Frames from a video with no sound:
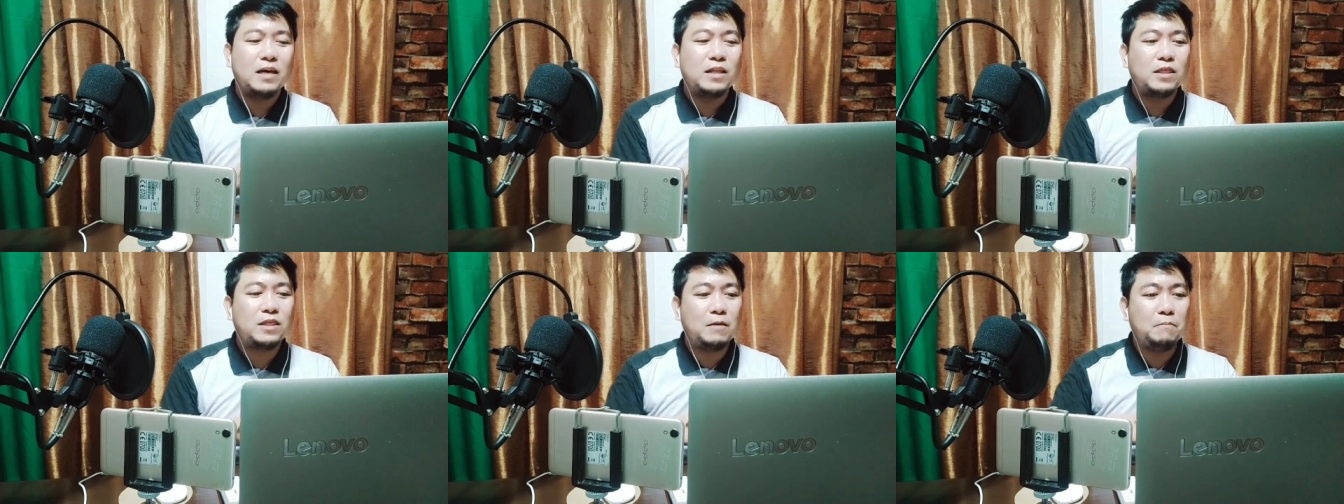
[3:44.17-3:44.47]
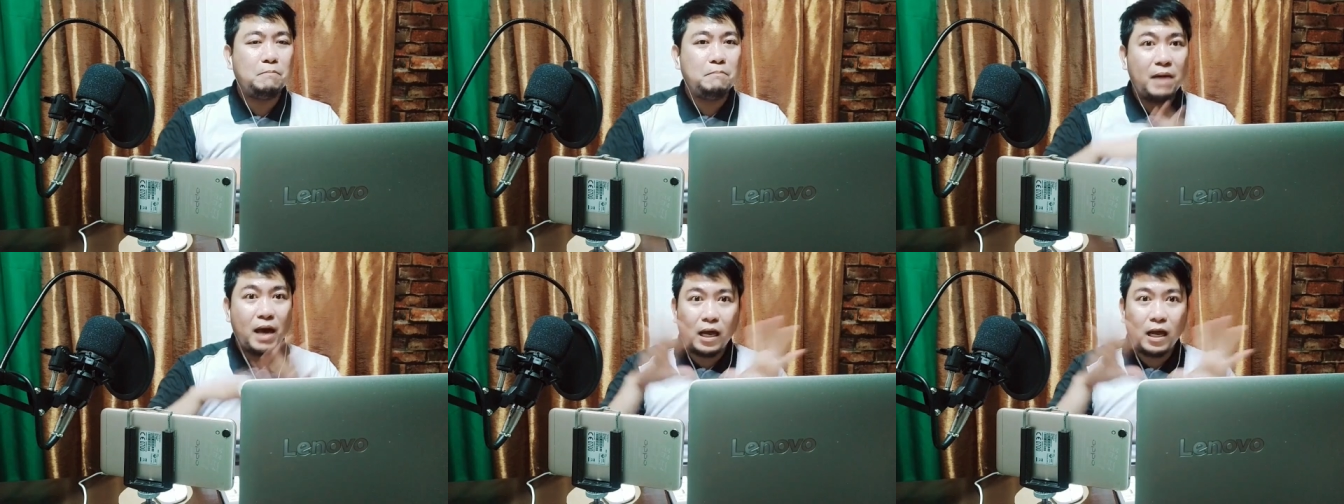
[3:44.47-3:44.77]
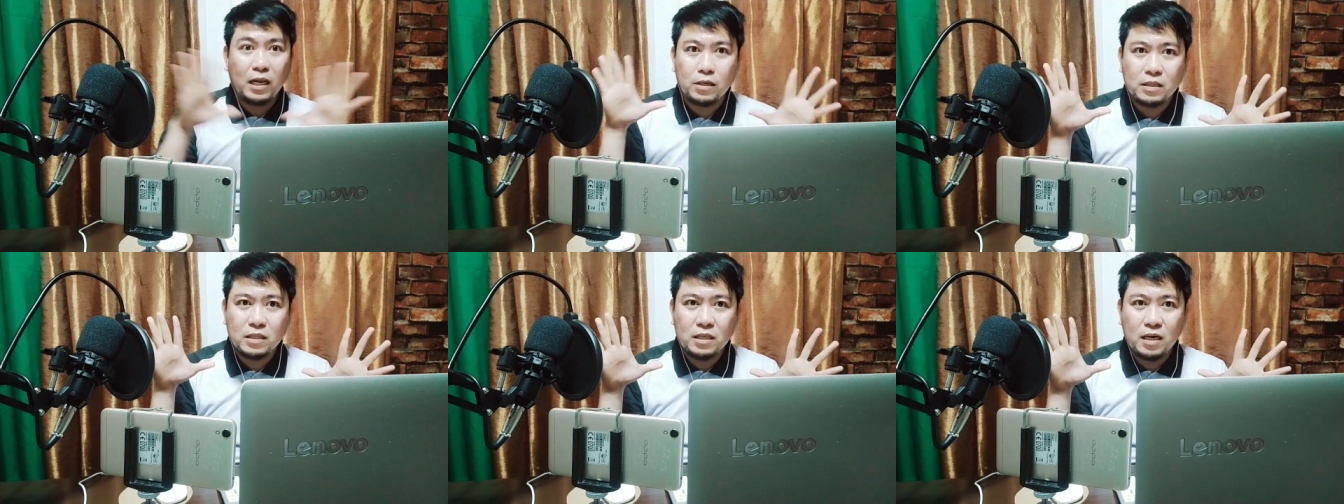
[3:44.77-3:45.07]
The
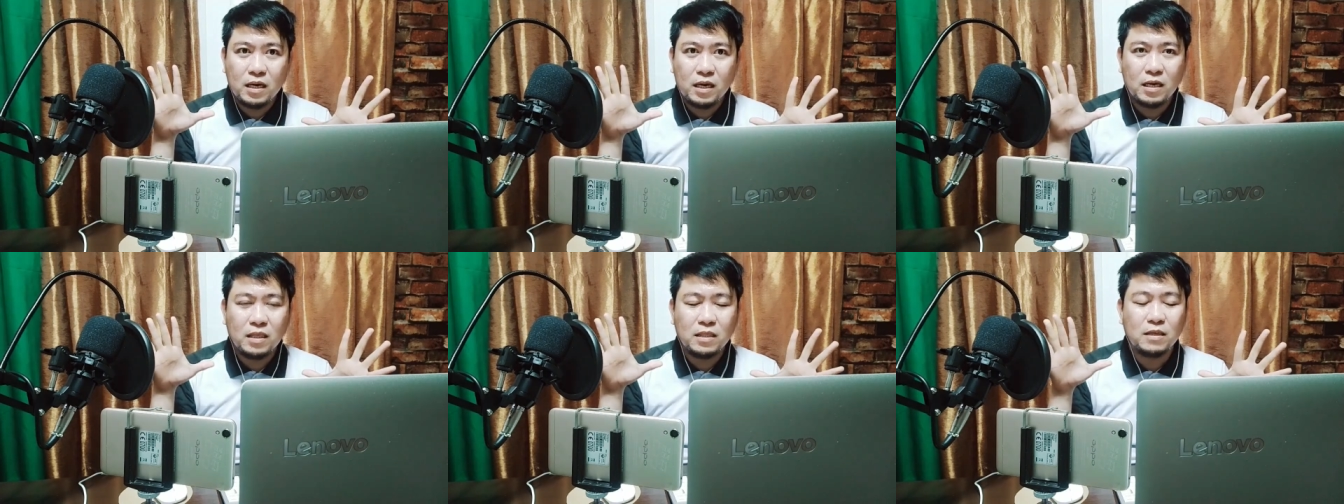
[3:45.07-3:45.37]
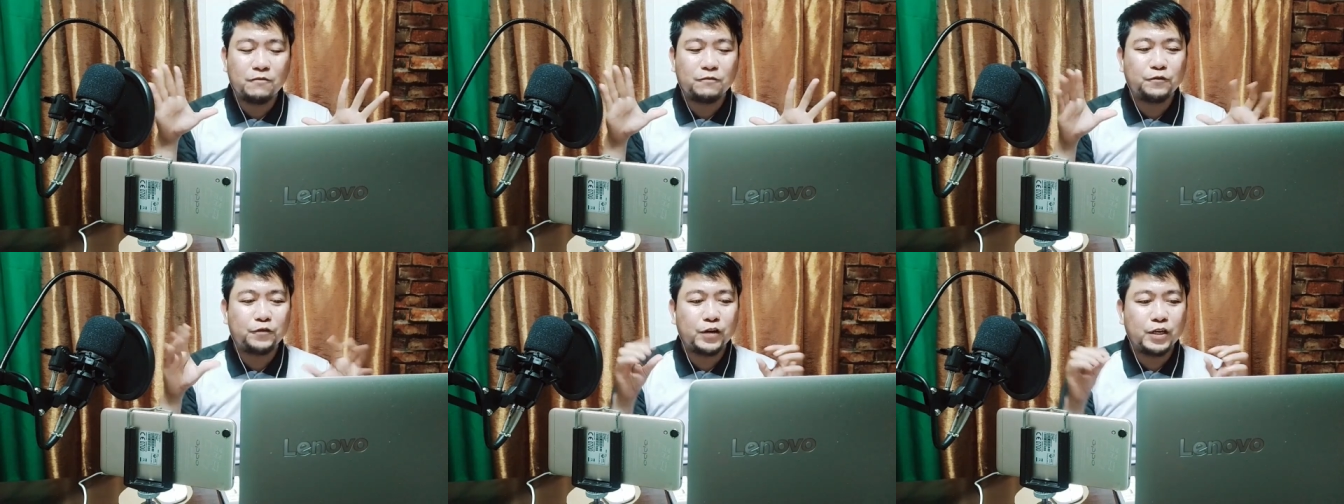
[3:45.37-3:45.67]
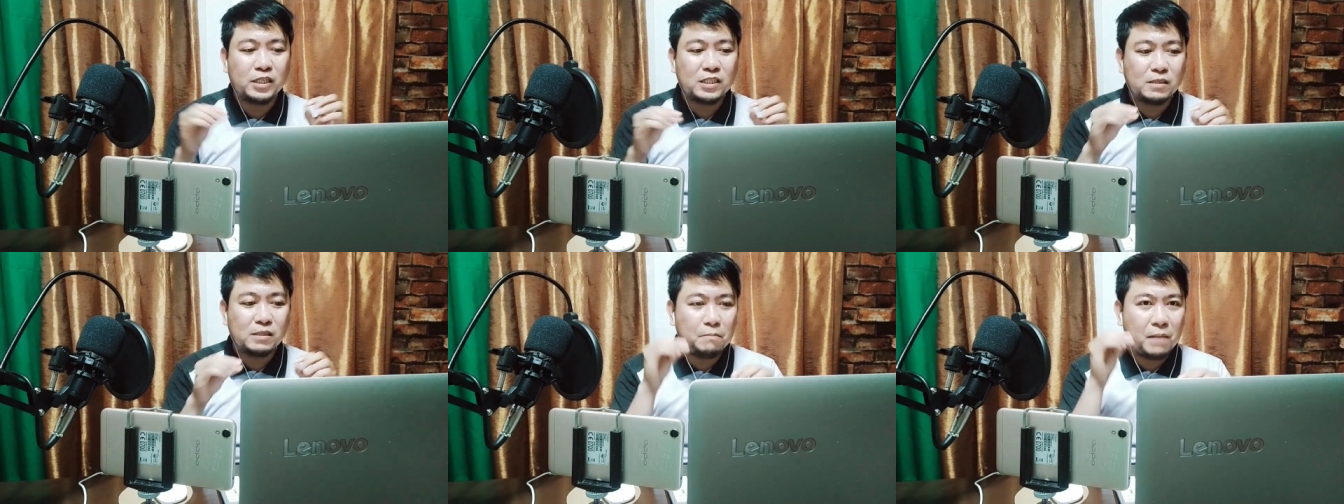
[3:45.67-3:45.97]
melody, the
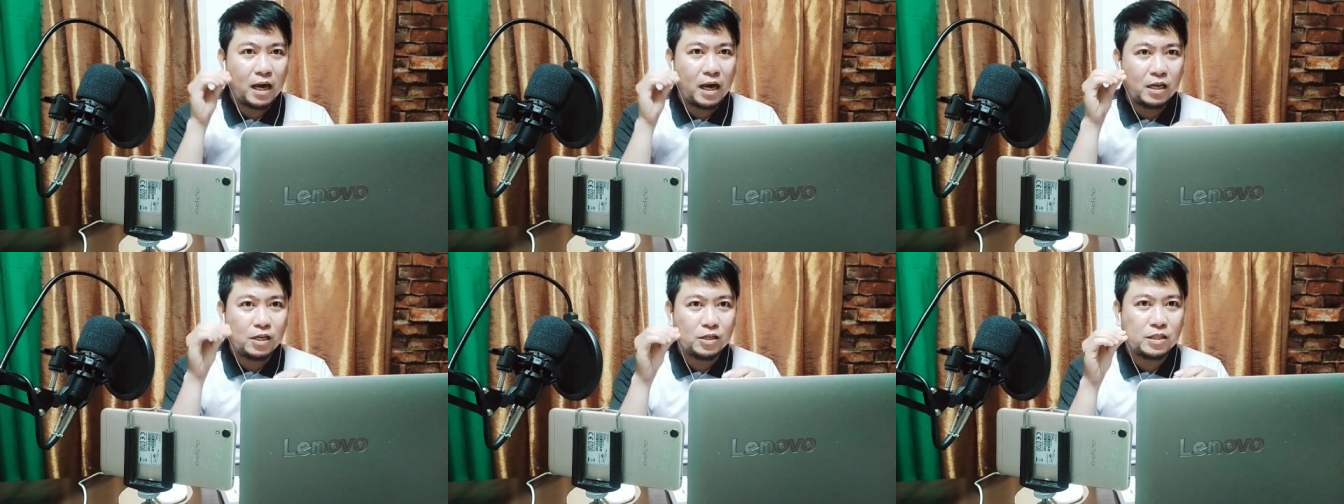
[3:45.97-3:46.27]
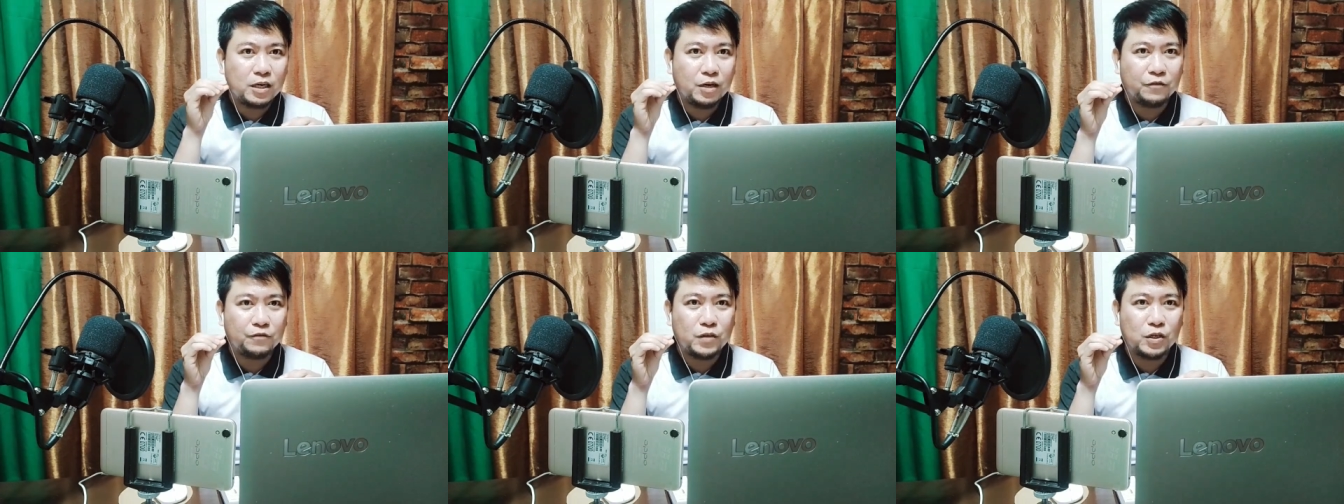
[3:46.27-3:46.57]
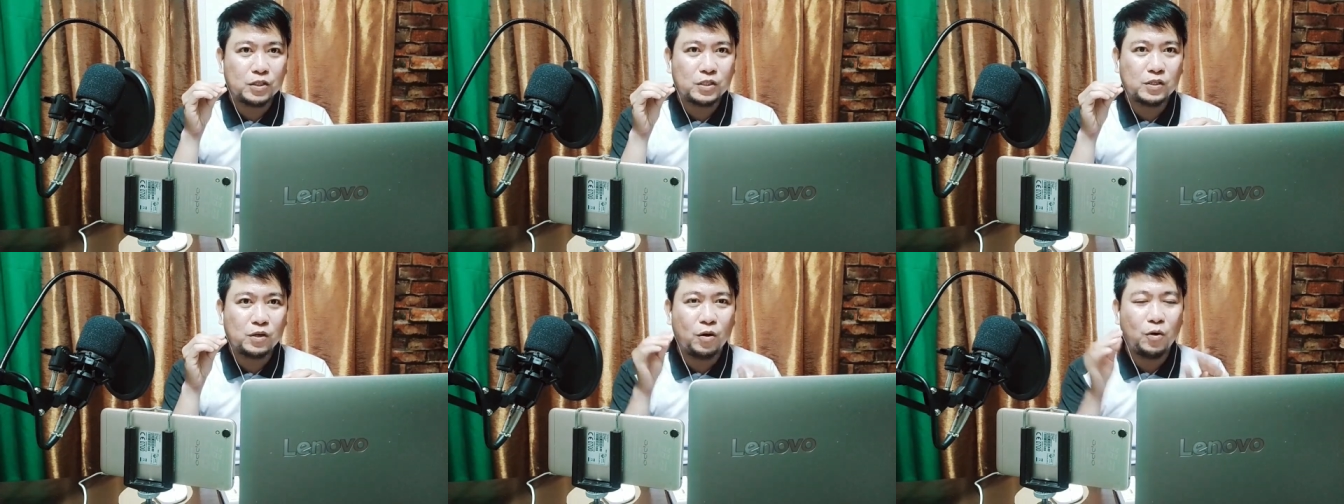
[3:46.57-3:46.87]
first melody of
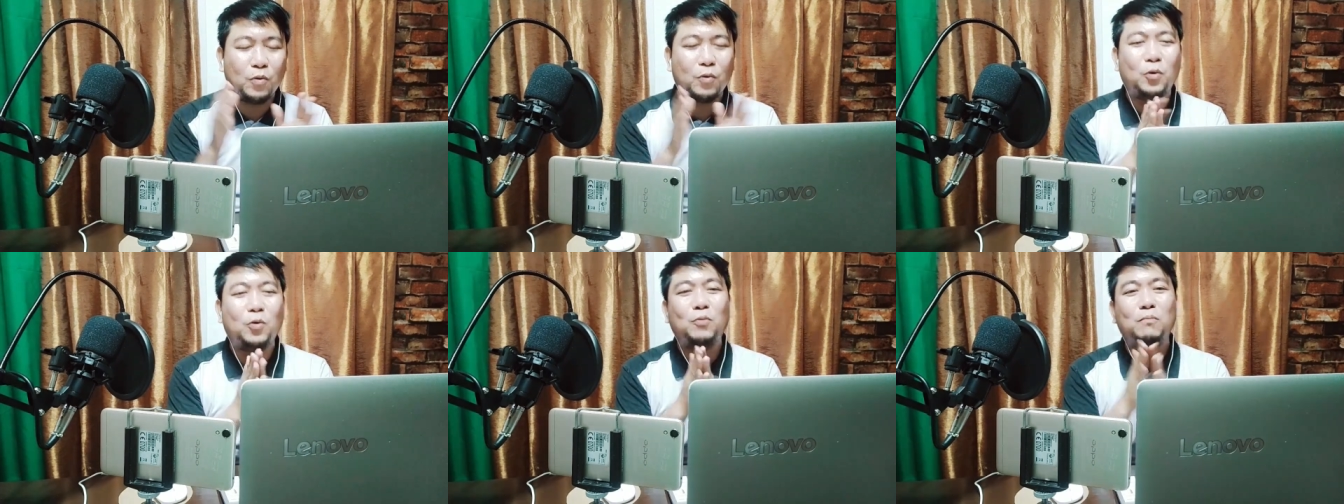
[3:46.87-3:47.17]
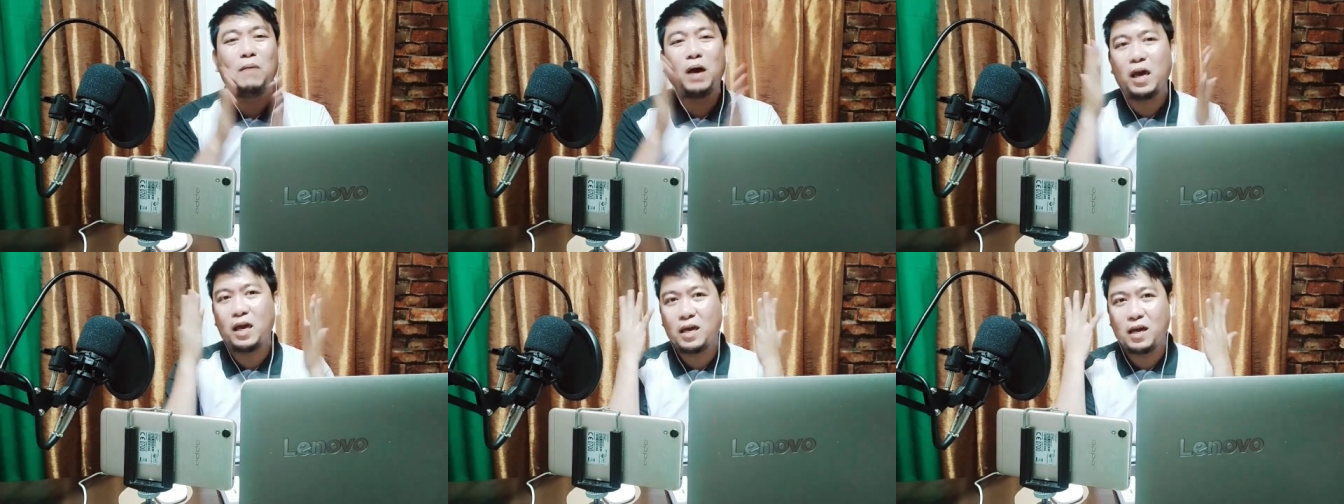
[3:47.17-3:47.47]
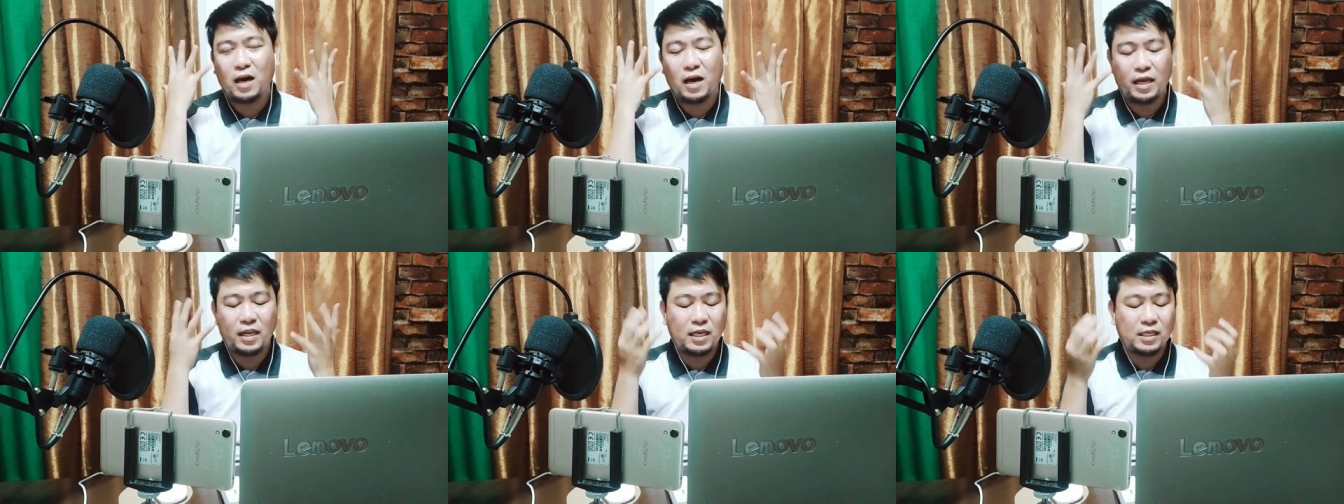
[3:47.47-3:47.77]
the song, oh my God.